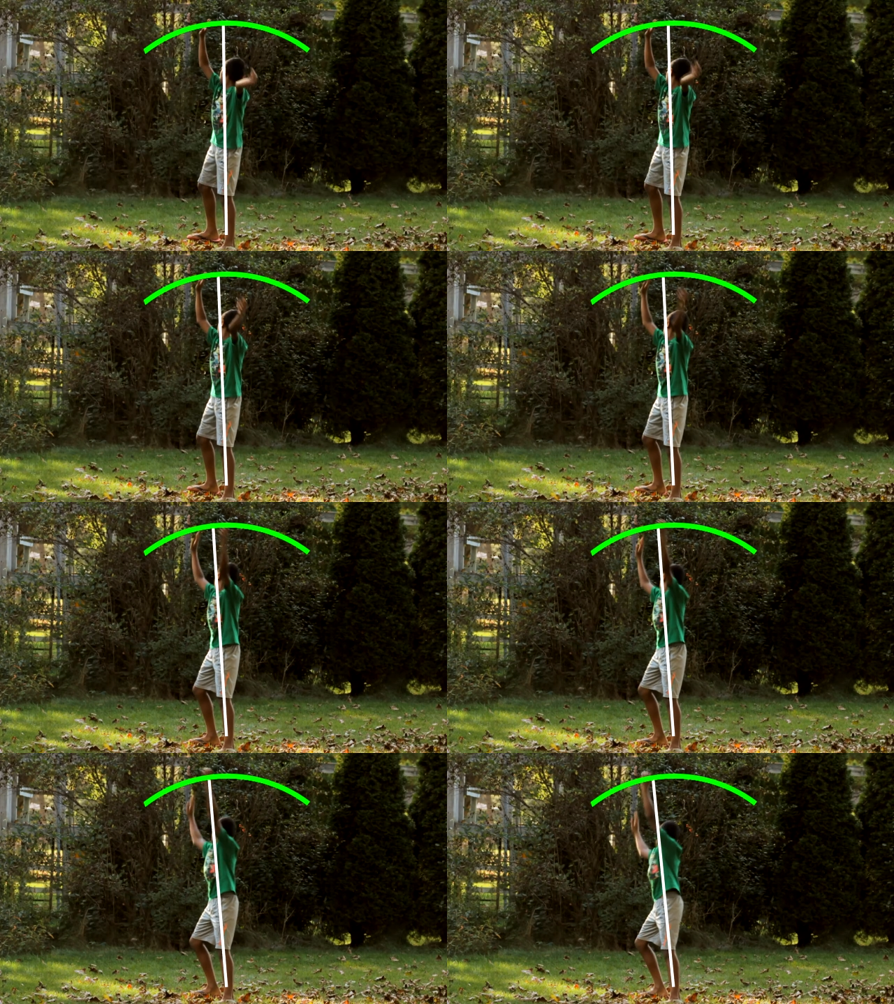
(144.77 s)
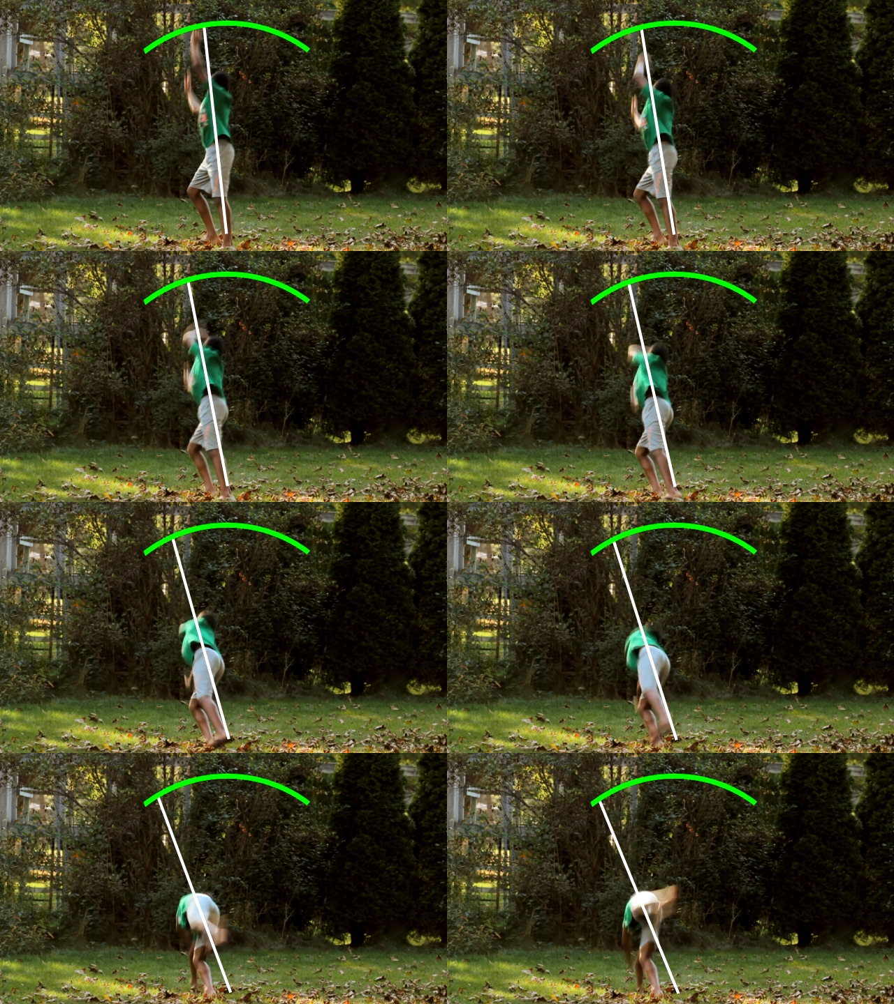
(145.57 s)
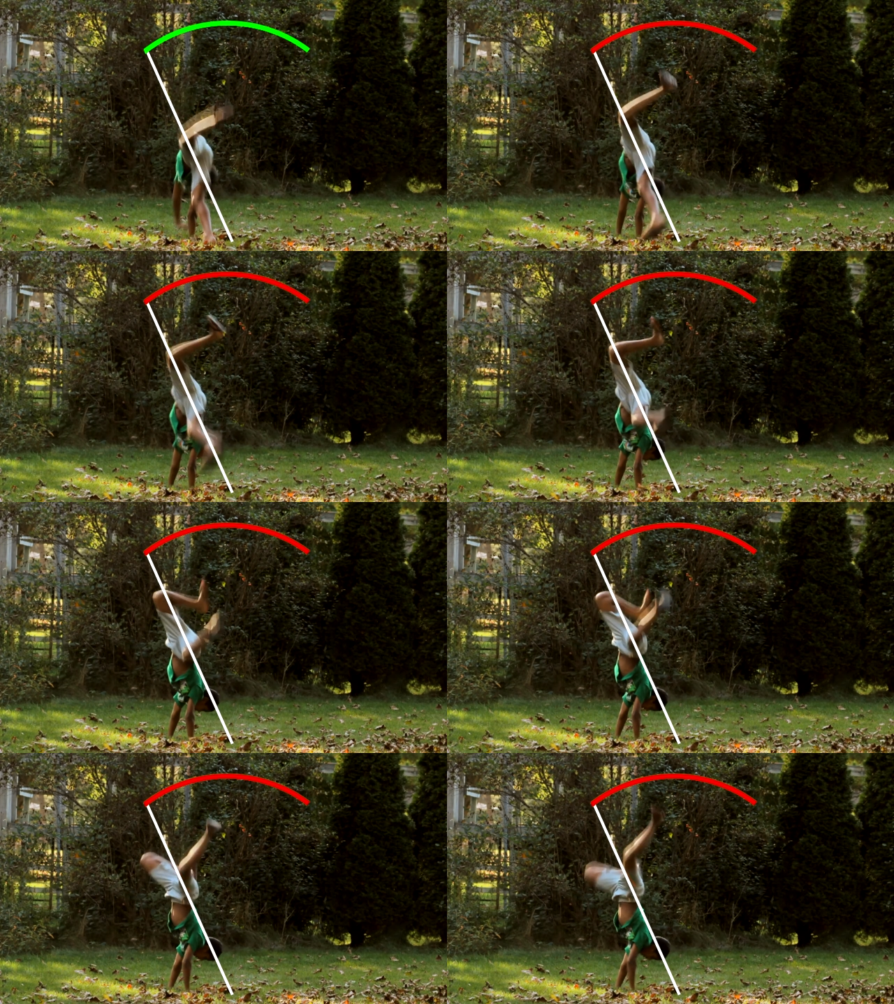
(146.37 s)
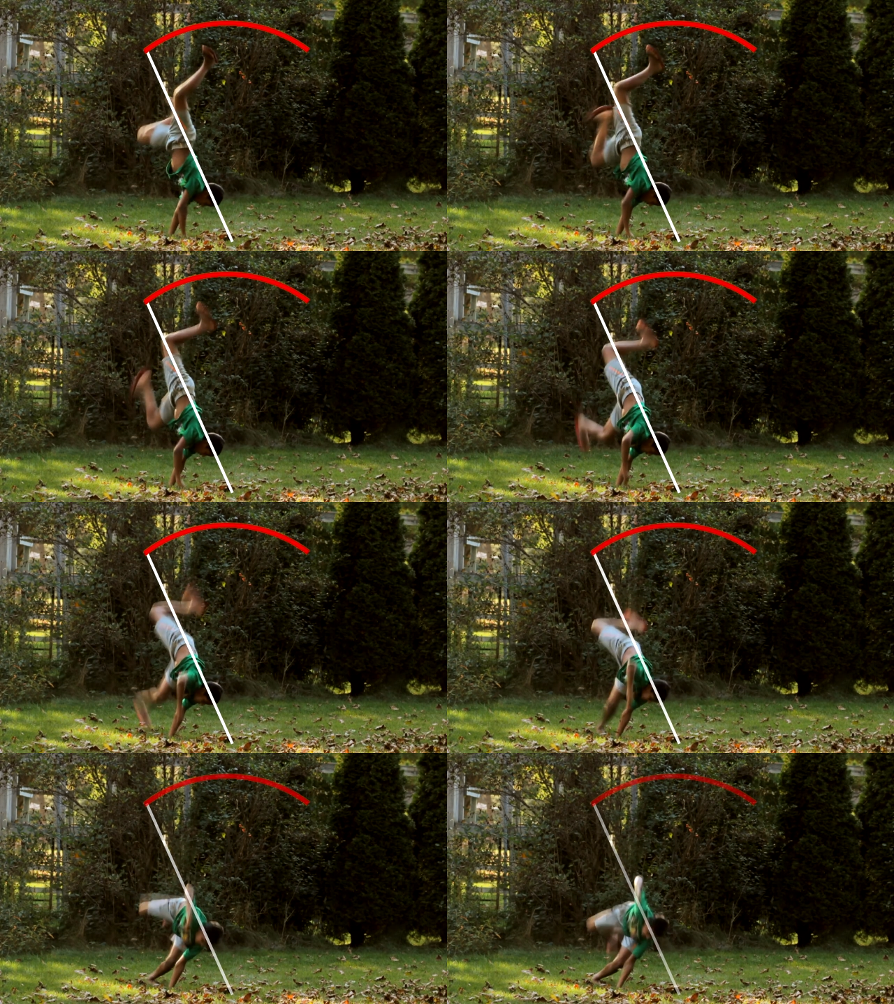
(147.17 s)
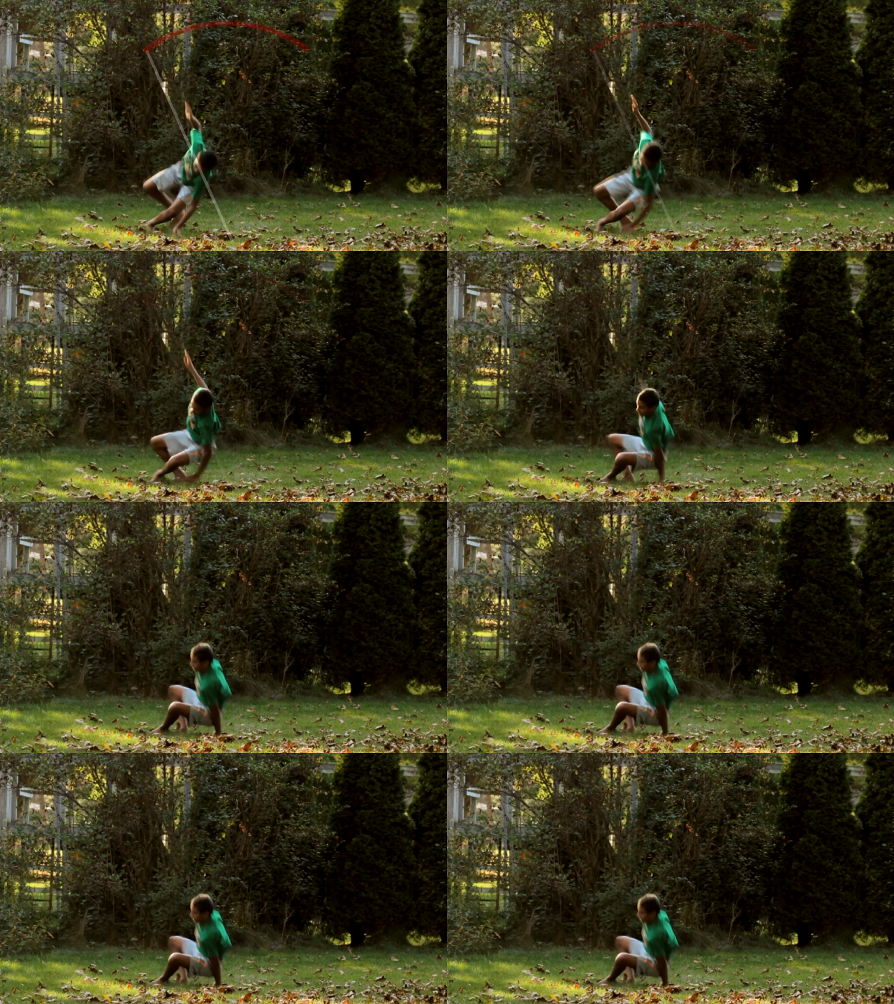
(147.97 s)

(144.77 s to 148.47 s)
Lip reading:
[unreadable: no face in view]